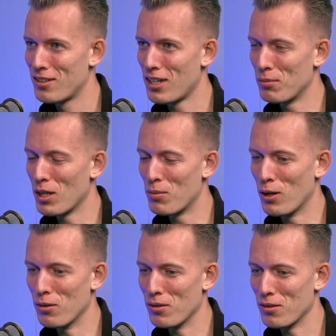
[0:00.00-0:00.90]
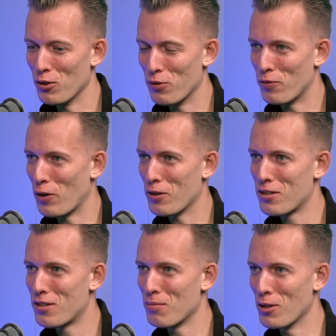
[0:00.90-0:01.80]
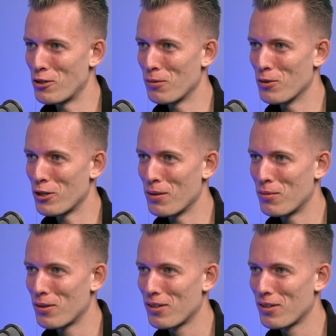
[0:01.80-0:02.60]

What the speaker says: Tell me about your first mushroom trip.